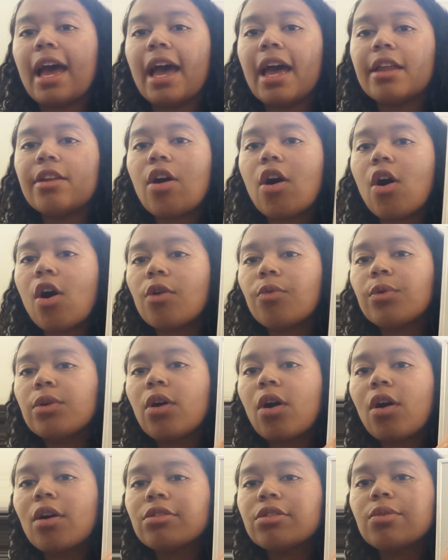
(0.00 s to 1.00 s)
and we
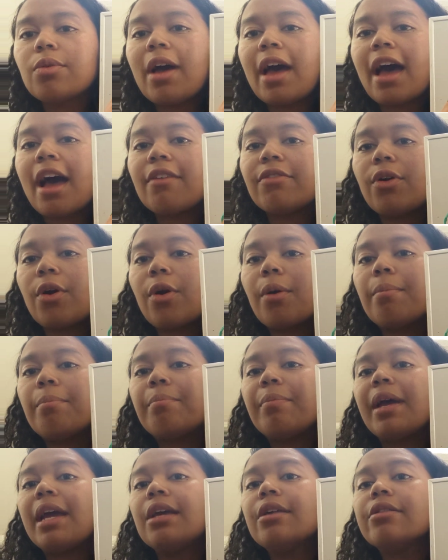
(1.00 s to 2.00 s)
also have our
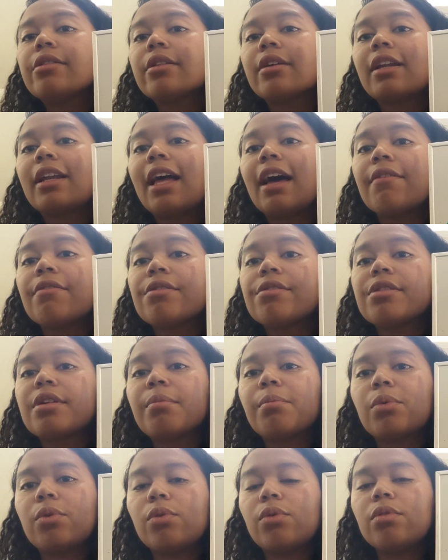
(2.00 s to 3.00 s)
bass clef
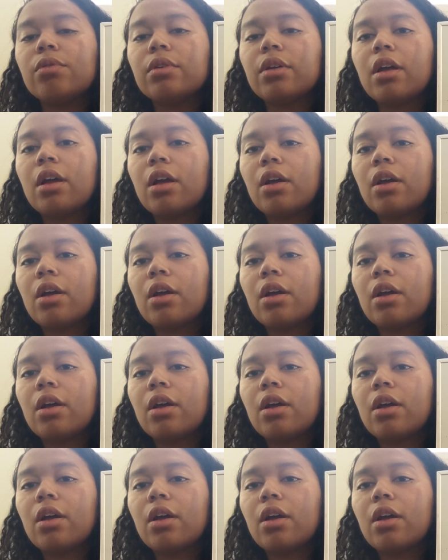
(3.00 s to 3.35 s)
symbol,